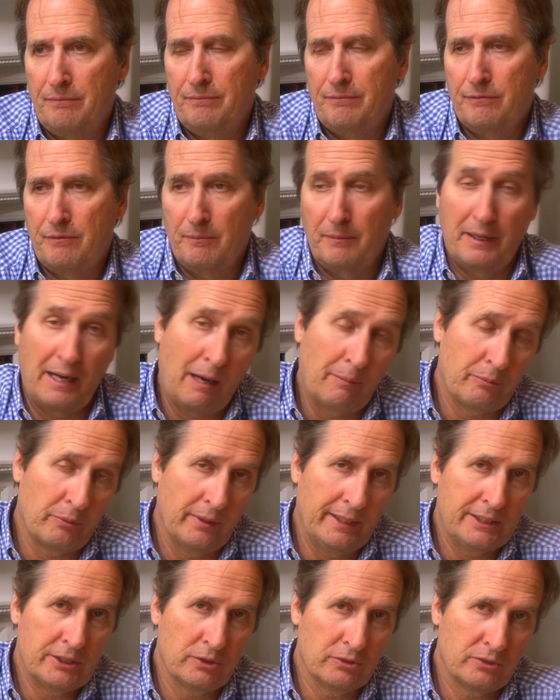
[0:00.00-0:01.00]
From an
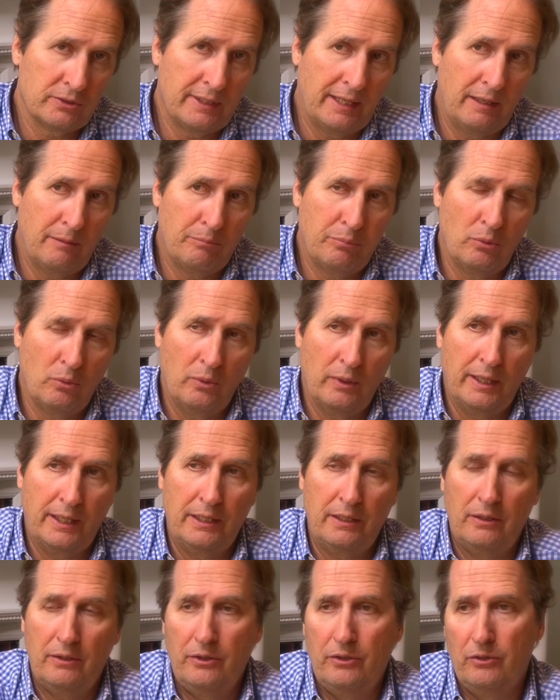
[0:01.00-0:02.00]
operational standpoint,
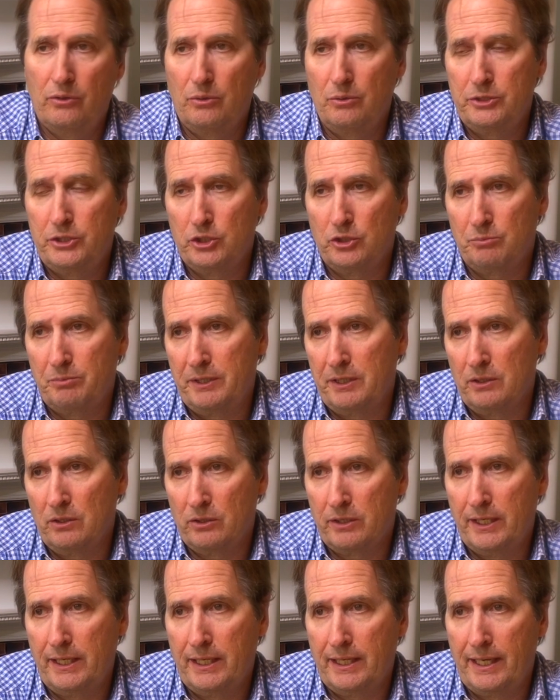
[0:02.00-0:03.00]
you'll be
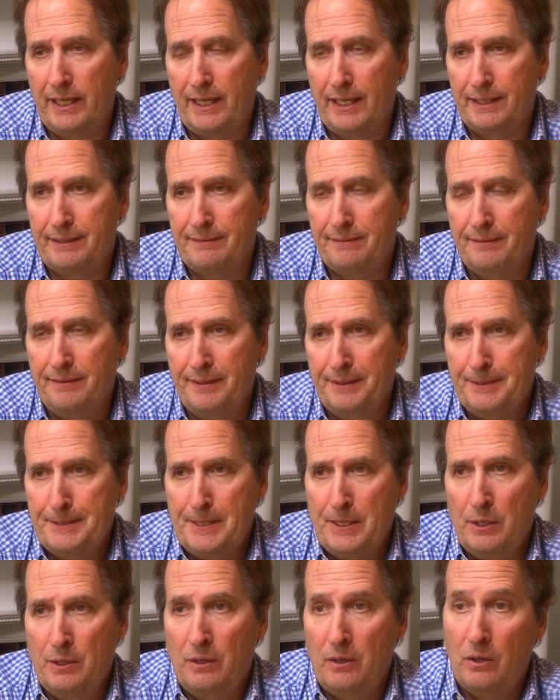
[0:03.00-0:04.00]
looking at,
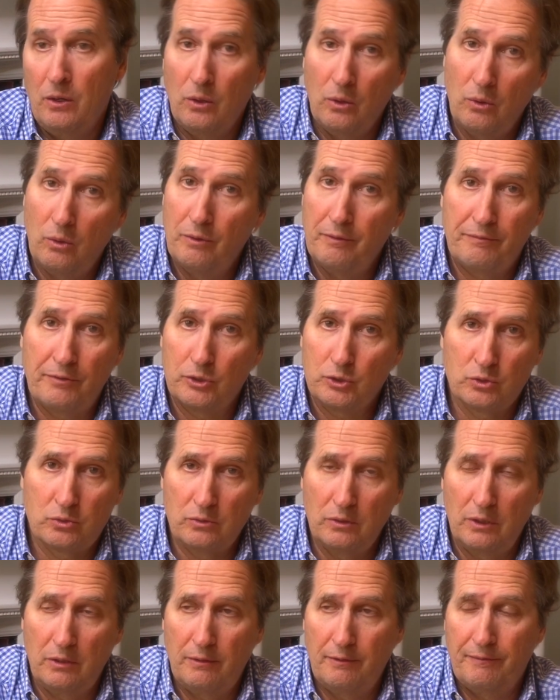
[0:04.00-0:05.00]

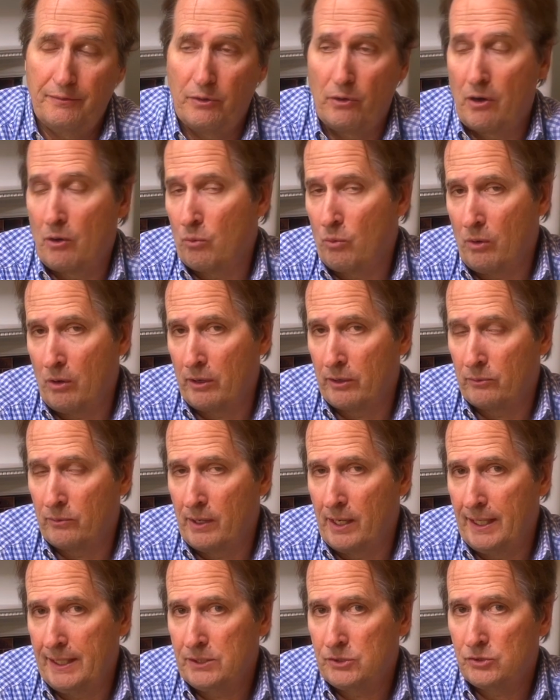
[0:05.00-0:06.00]
if there are water
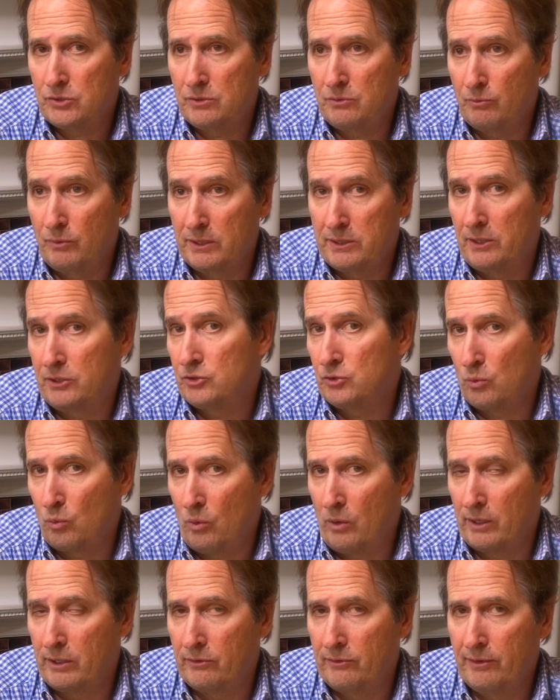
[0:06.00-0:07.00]
rights, what is the
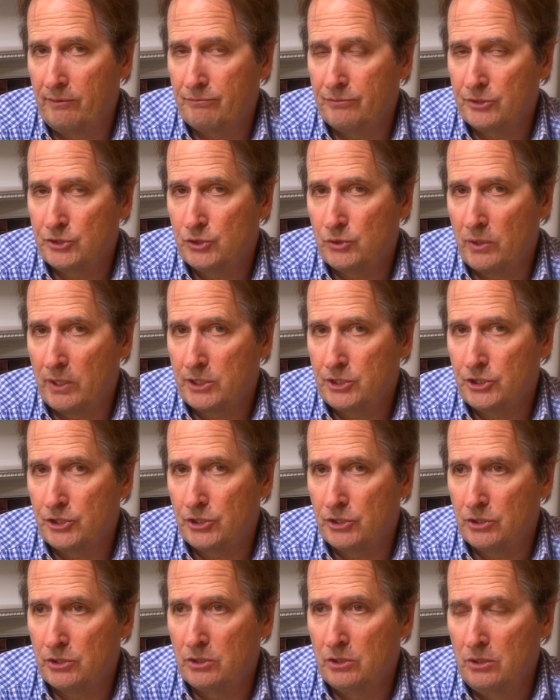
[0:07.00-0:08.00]
water
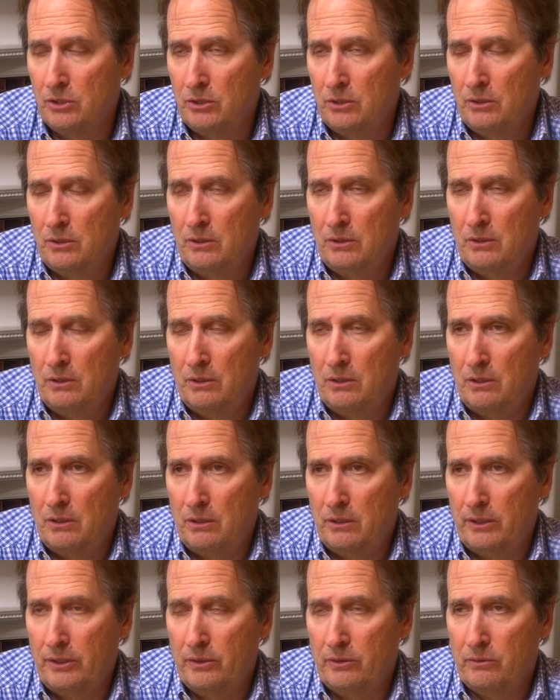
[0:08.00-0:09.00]
infrastructure
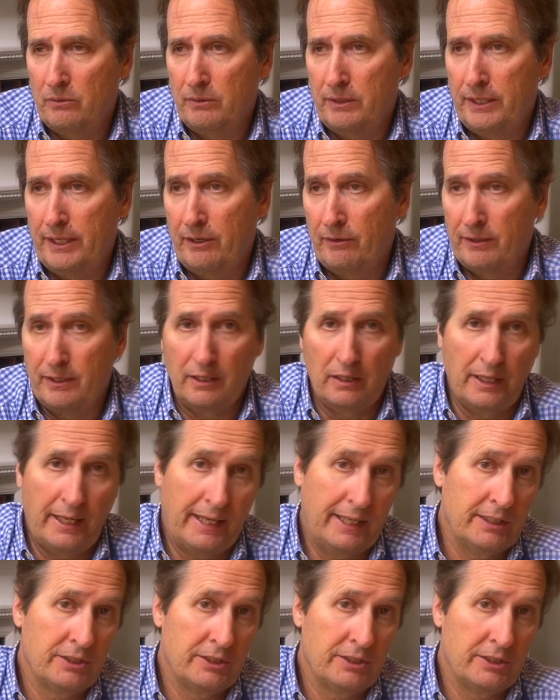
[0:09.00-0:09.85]
inherent in the land?